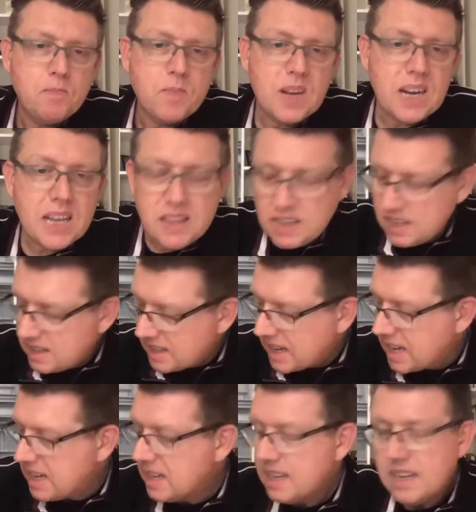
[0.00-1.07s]
At the end of the
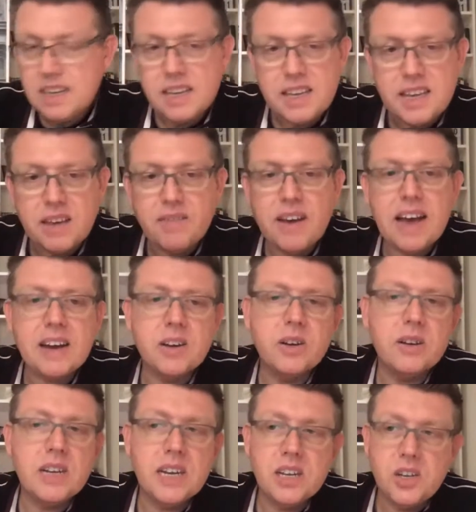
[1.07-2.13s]
day, give out
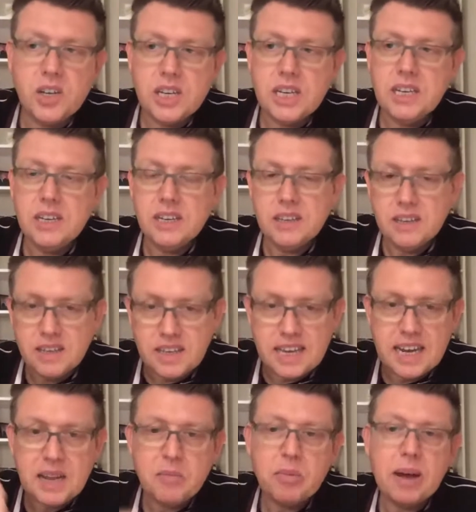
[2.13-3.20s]
good energy,
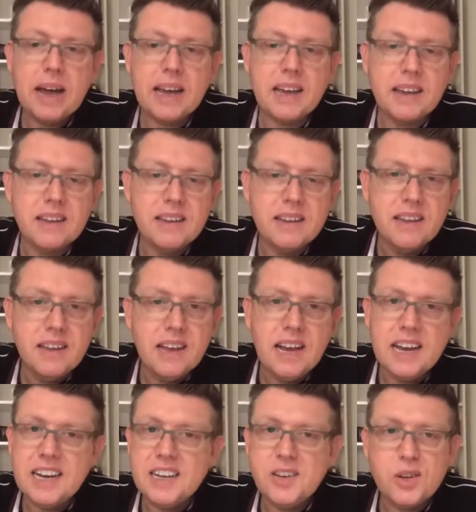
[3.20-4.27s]
get it back,
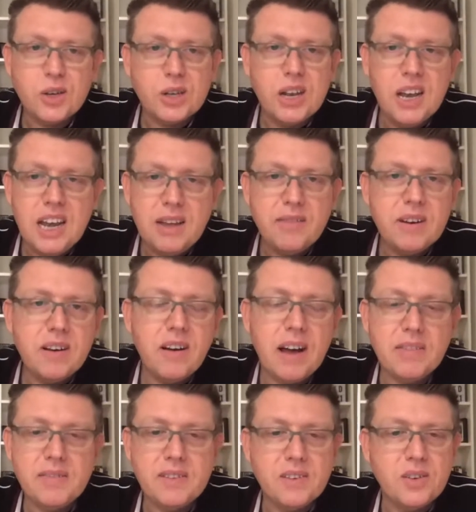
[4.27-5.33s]
and then just live a
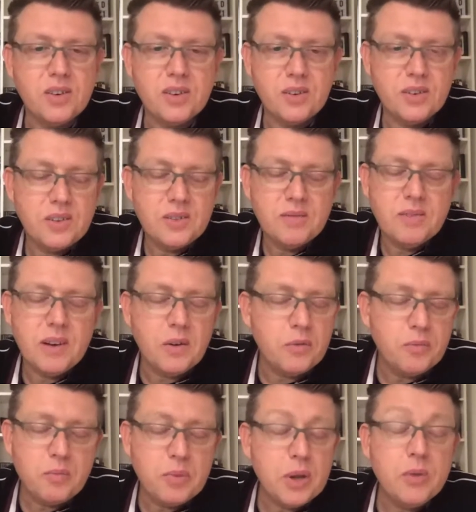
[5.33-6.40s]
life that's just
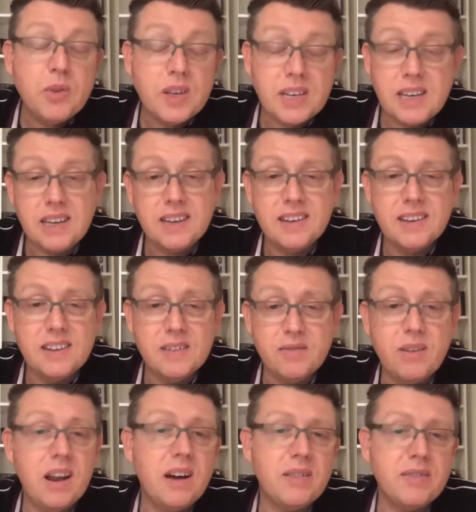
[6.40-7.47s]
of beauty, of
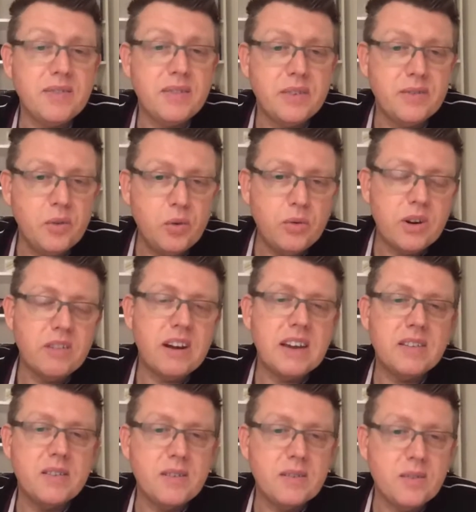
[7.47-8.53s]
love, of all the
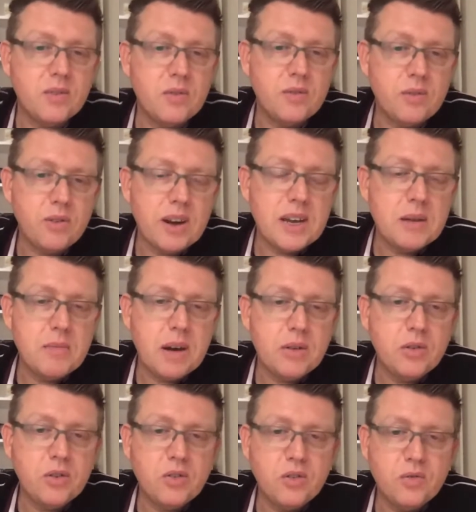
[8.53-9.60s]
great
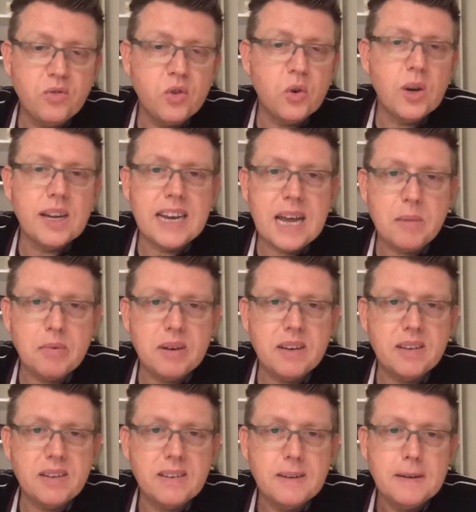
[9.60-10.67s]
emotions, of joy and
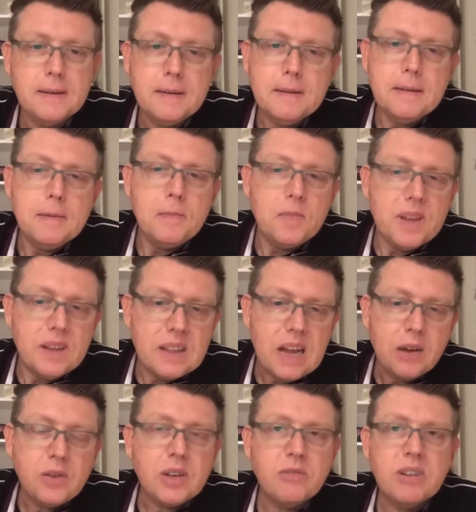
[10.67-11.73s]
happiness.
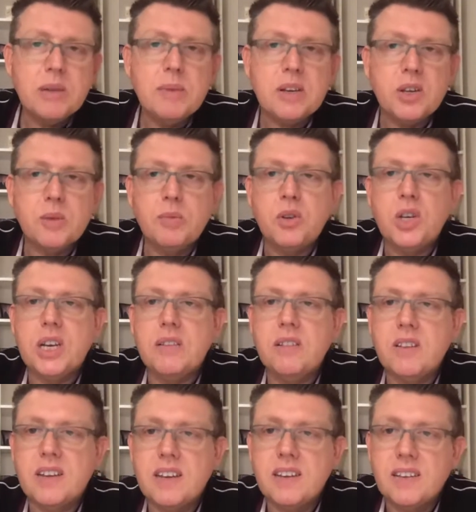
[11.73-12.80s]
Those are the remix
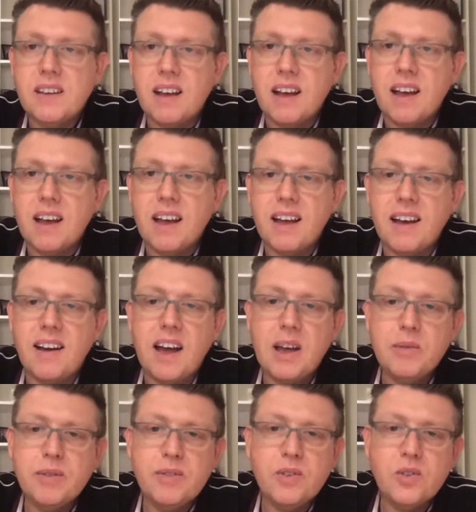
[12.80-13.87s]
opportunities. I
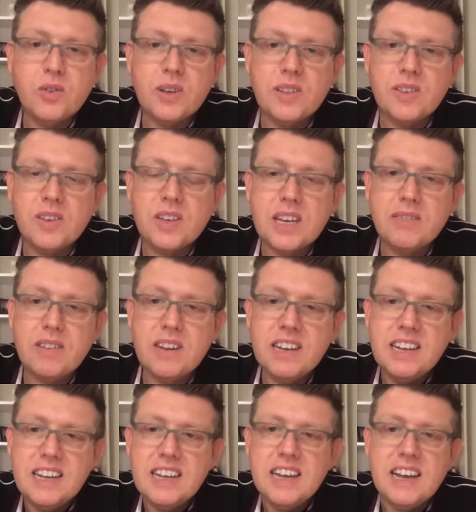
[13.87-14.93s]
hope you've enjoyed this evening.
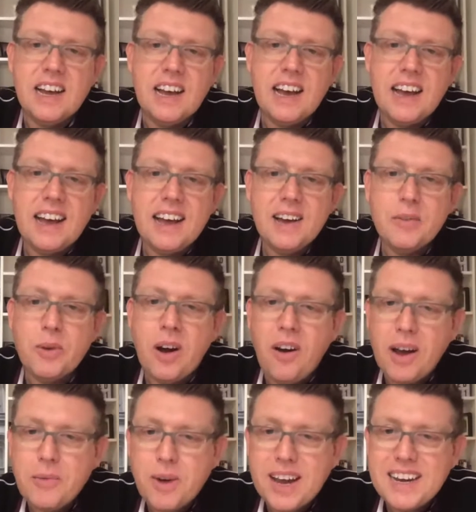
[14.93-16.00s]

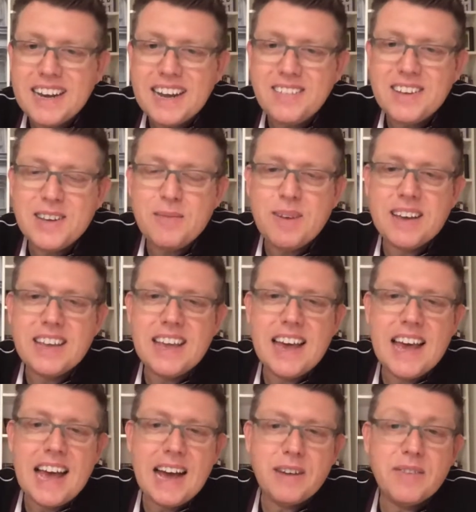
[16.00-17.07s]
Hi, Wayne. How are you, mate?
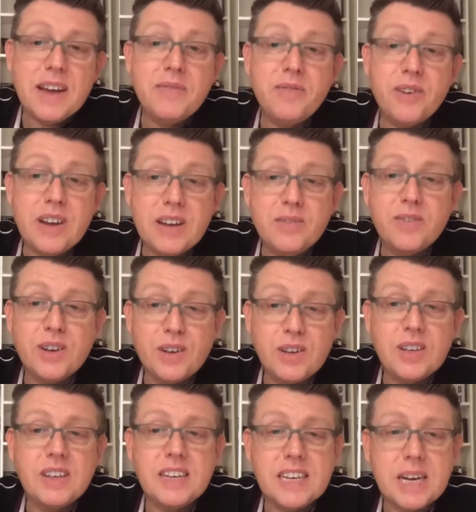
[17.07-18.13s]
Yeah, out of every
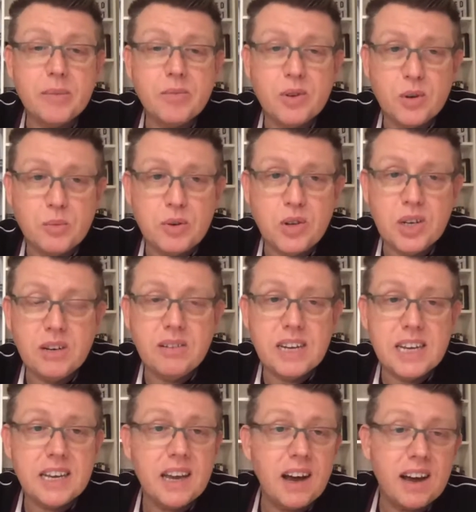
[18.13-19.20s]
adversity comes an
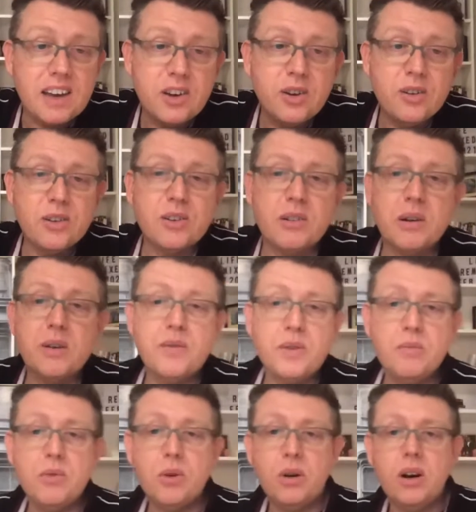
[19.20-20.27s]
opportunity. I couldn't agree with
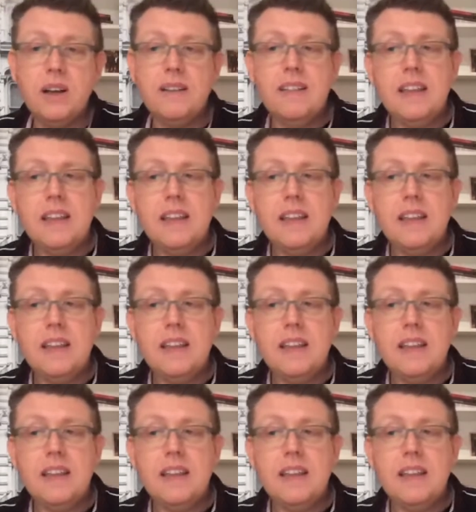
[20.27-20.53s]
you more.